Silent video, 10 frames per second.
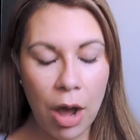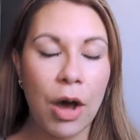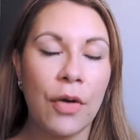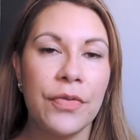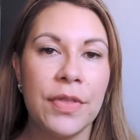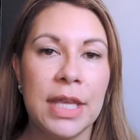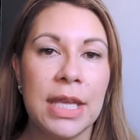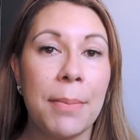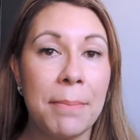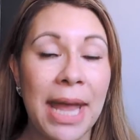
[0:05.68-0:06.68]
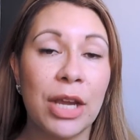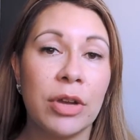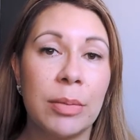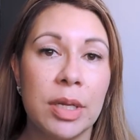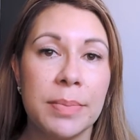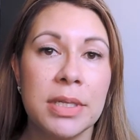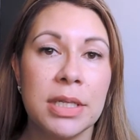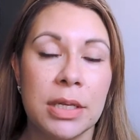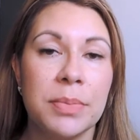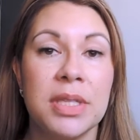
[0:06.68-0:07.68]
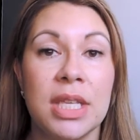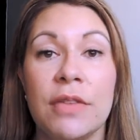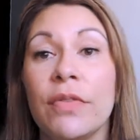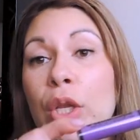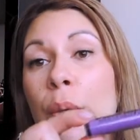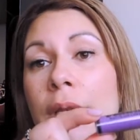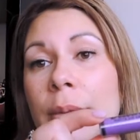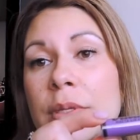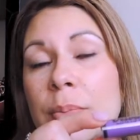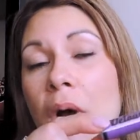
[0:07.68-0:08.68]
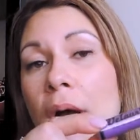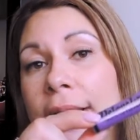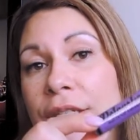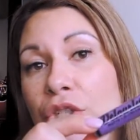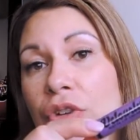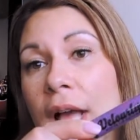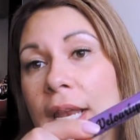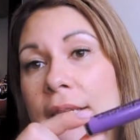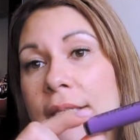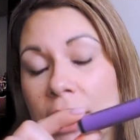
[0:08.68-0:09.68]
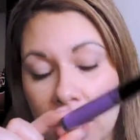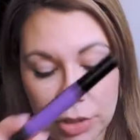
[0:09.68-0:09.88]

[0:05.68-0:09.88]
of the matte cream lipsticks, the Velourlips by Australis.